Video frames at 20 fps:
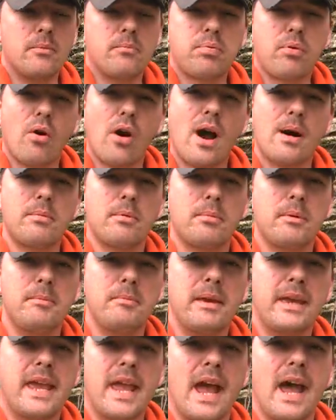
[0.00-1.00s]
probably
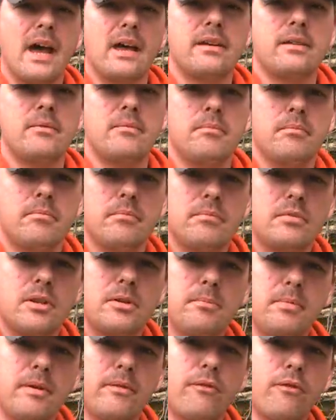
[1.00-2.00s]
began
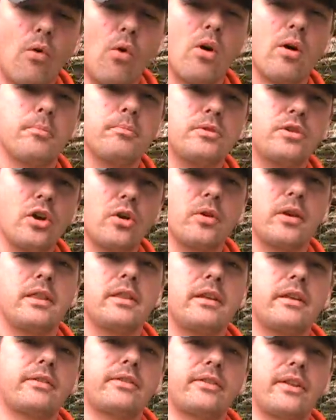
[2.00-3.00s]
to be formed during
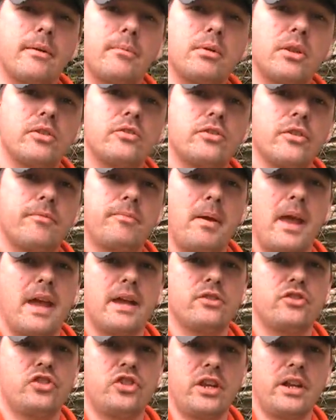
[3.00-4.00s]
the assemblage of
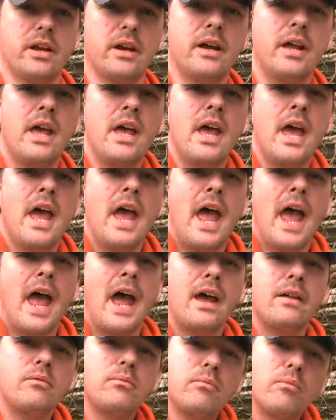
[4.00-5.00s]
Pangea
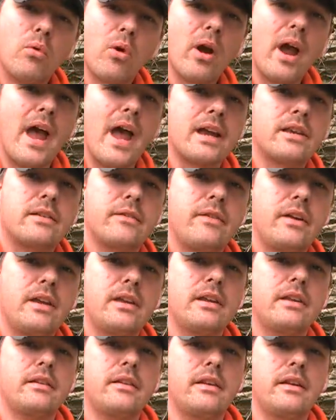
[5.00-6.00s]
and were
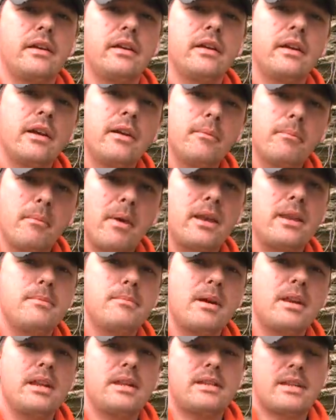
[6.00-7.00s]
activated many,
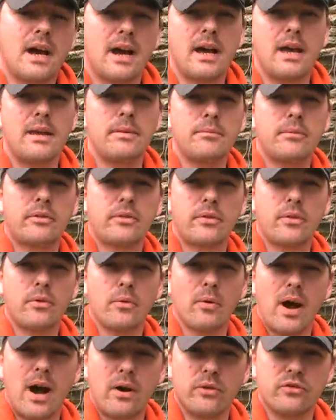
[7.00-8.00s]
many times
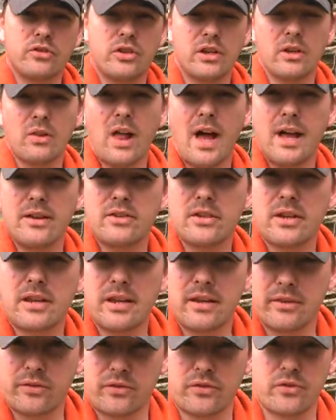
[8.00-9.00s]
throughout geologic
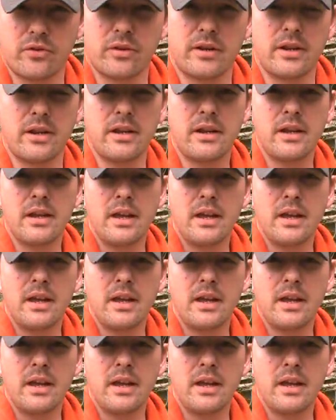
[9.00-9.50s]
history